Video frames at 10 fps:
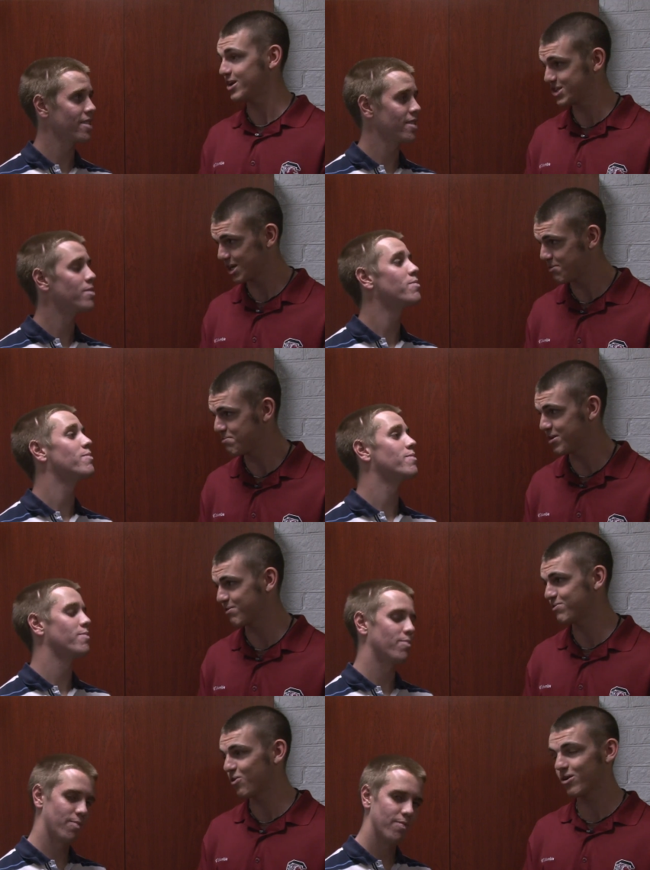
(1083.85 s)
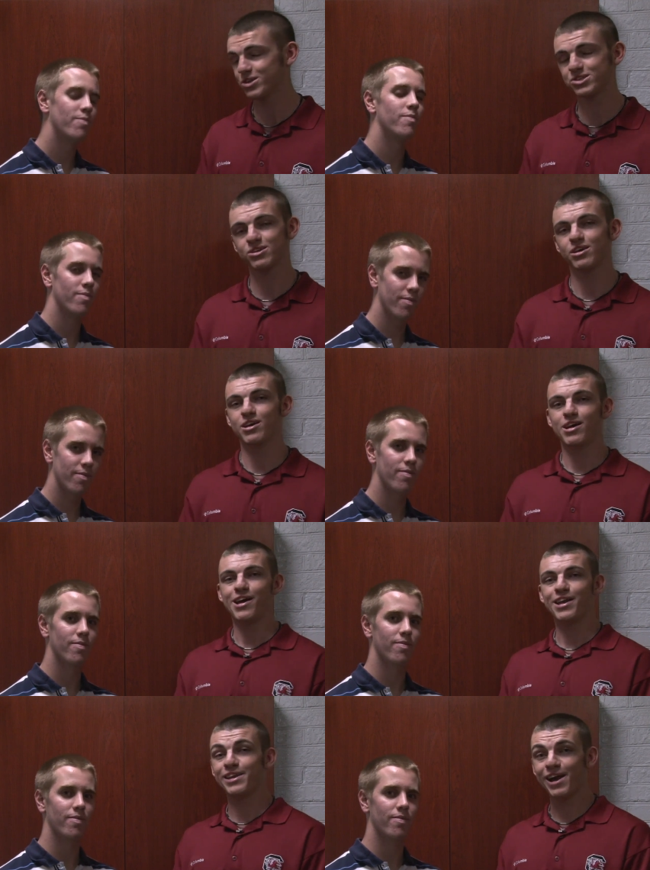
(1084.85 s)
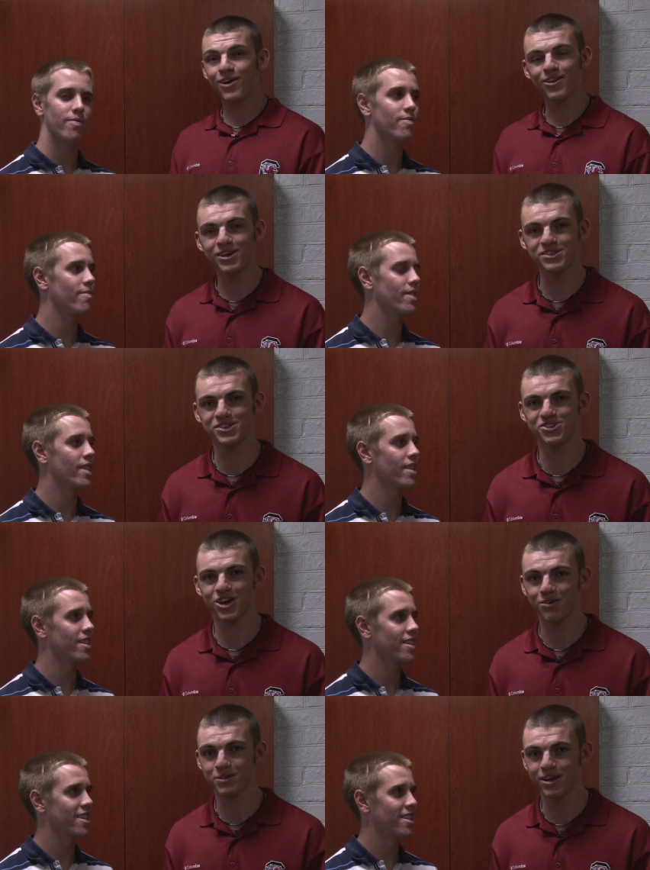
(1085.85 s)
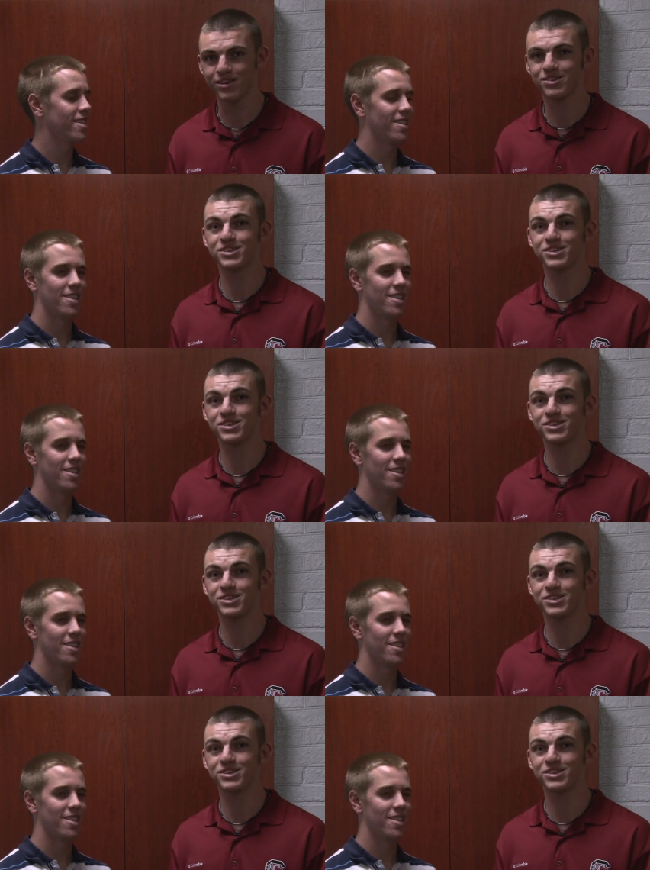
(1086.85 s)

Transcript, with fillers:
Speaker 1: he's going to be big for us. And now, ladies and gentlemen,